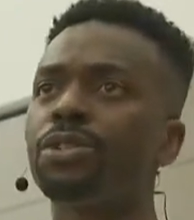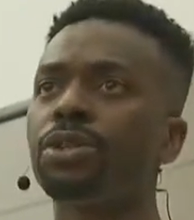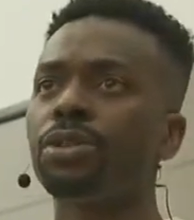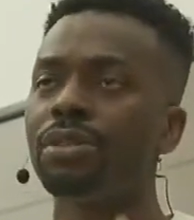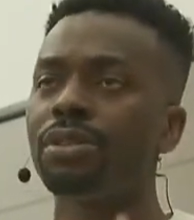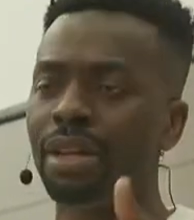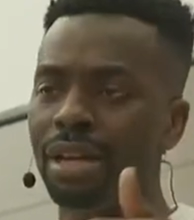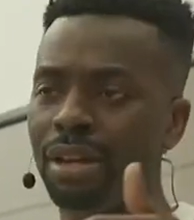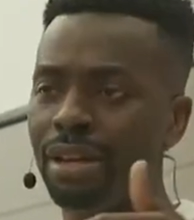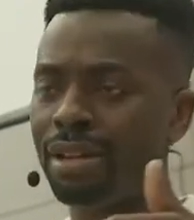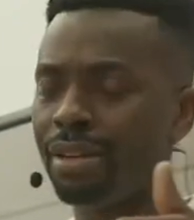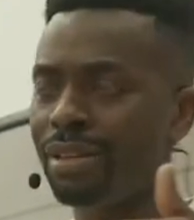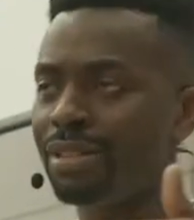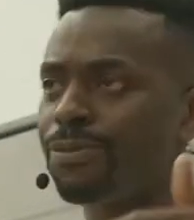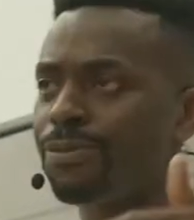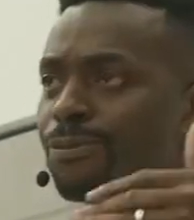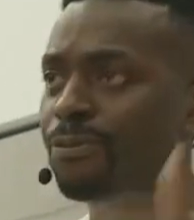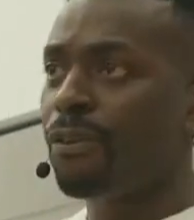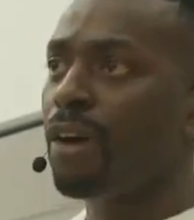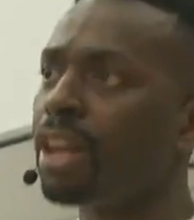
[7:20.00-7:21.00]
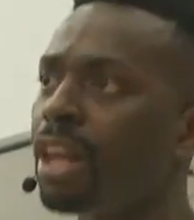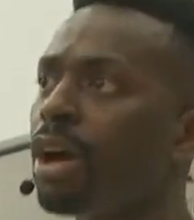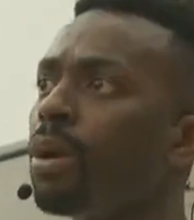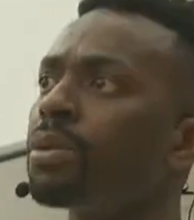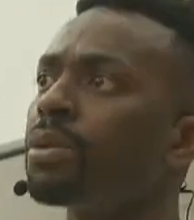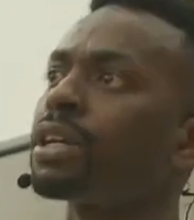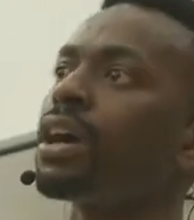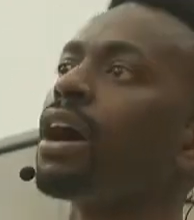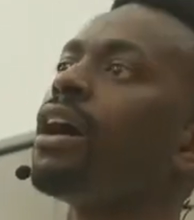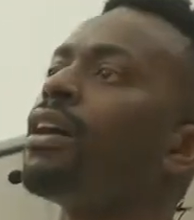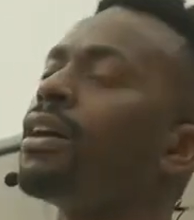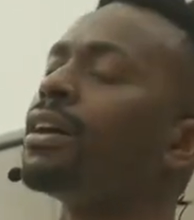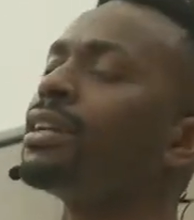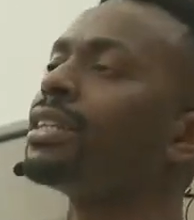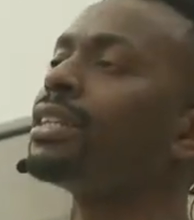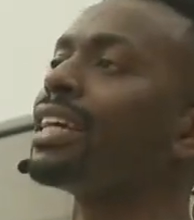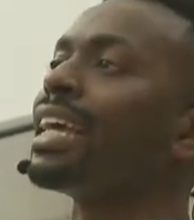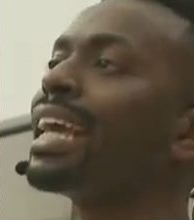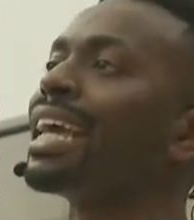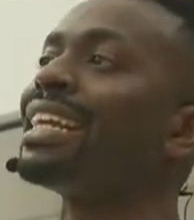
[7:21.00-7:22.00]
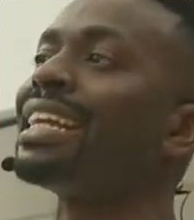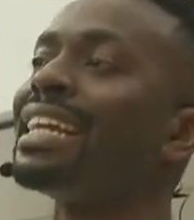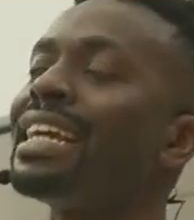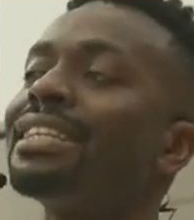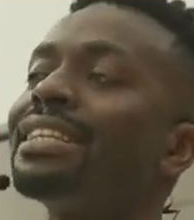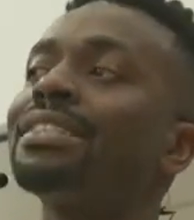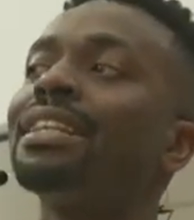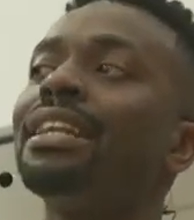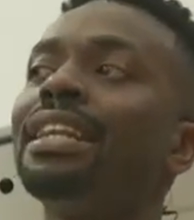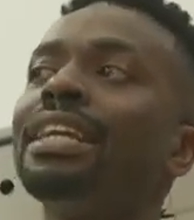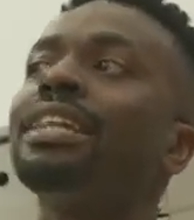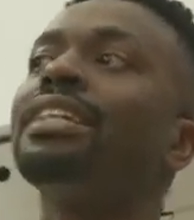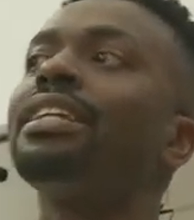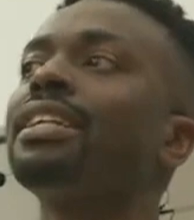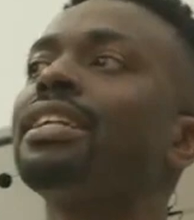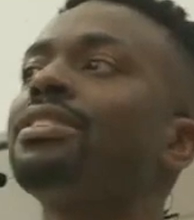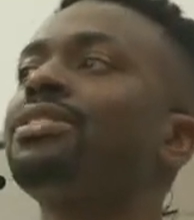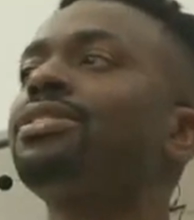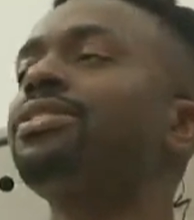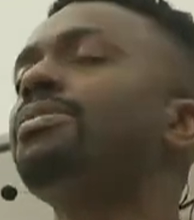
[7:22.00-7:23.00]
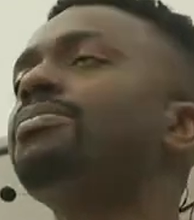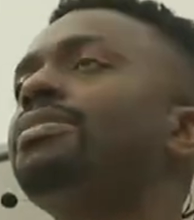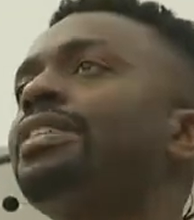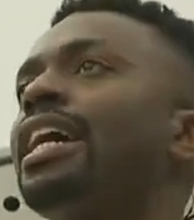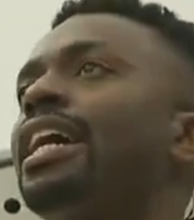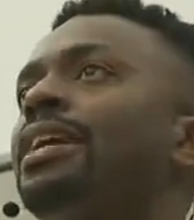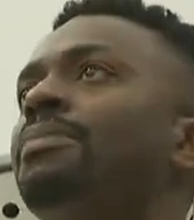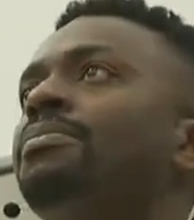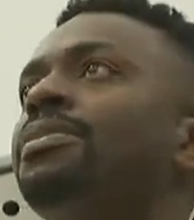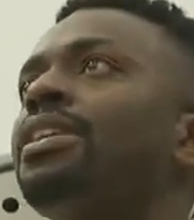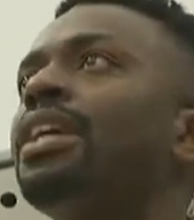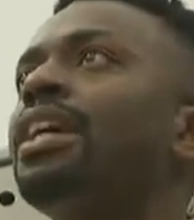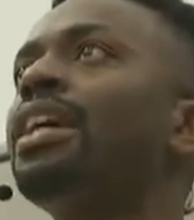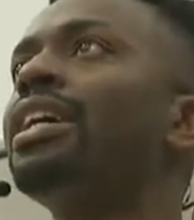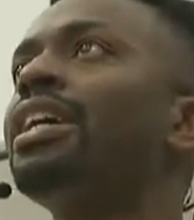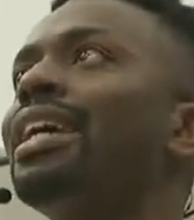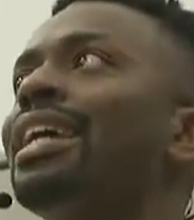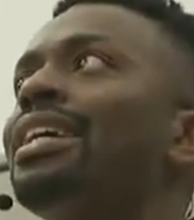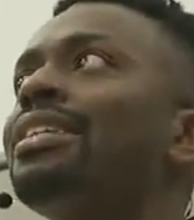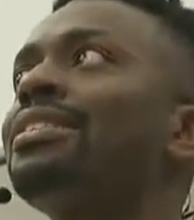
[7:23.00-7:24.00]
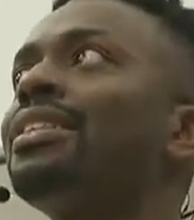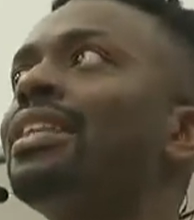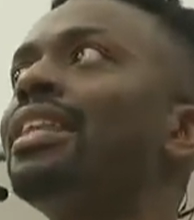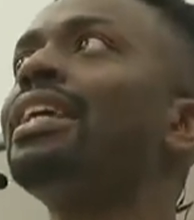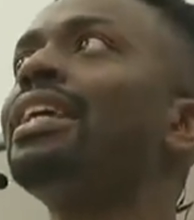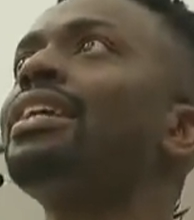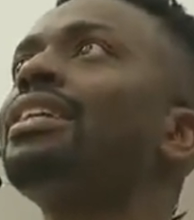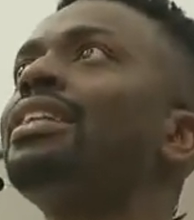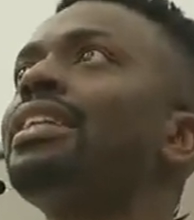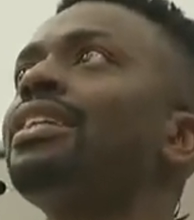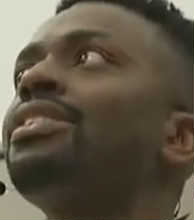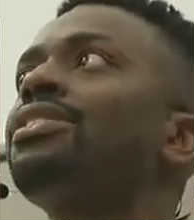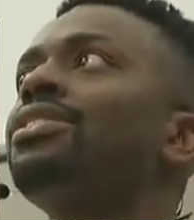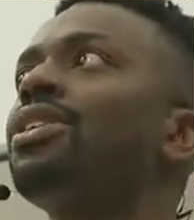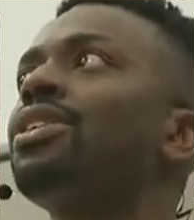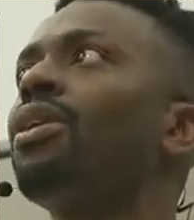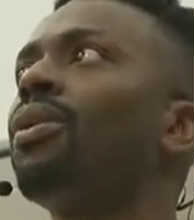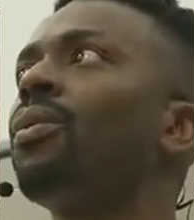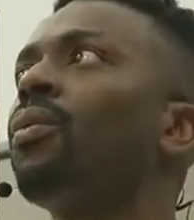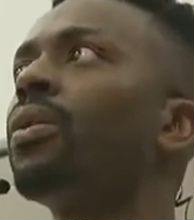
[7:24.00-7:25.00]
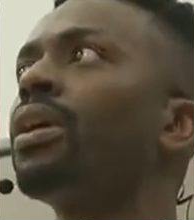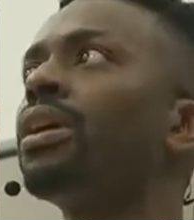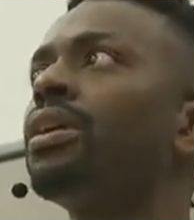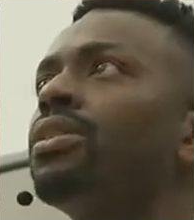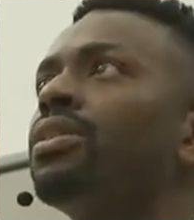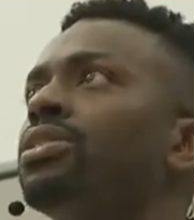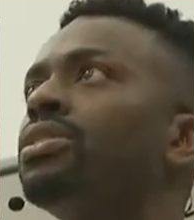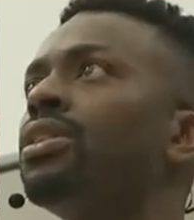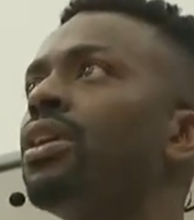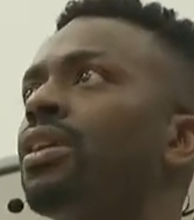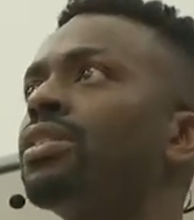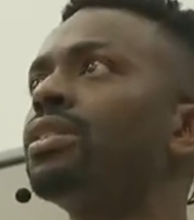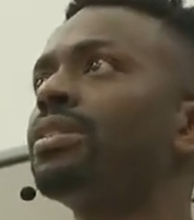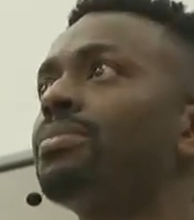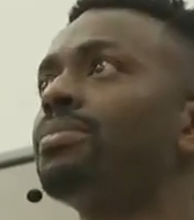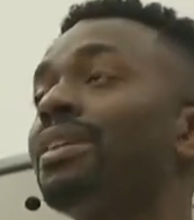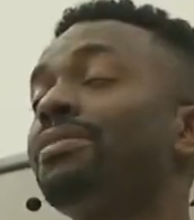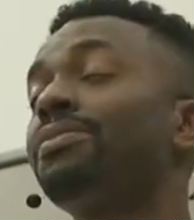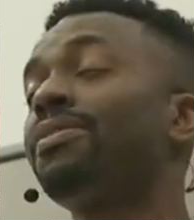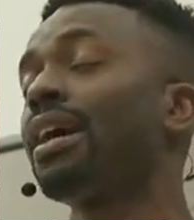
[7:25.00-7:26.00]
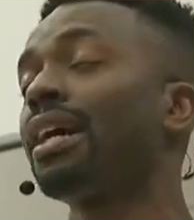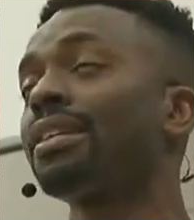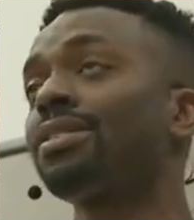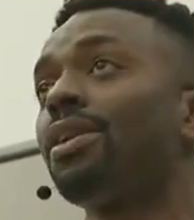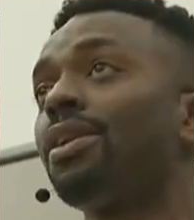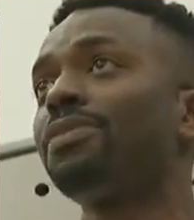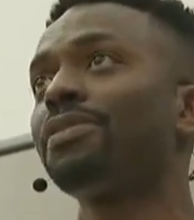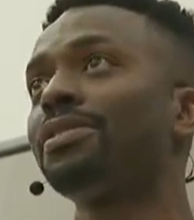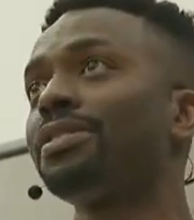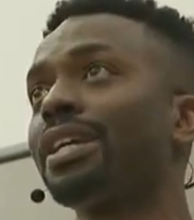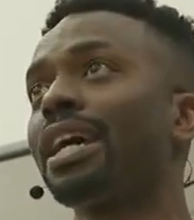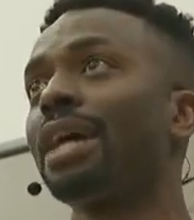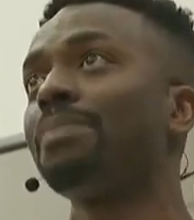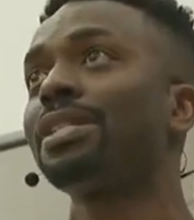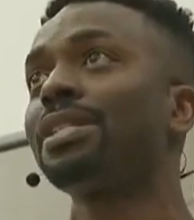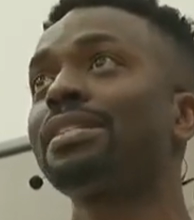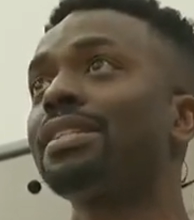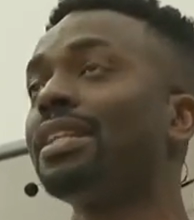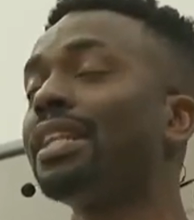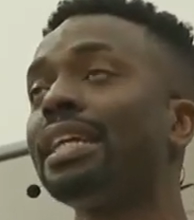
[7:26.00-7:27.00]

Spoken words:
to follow God in his leading. Sometimes his leadings will not, in fact, oftentimes his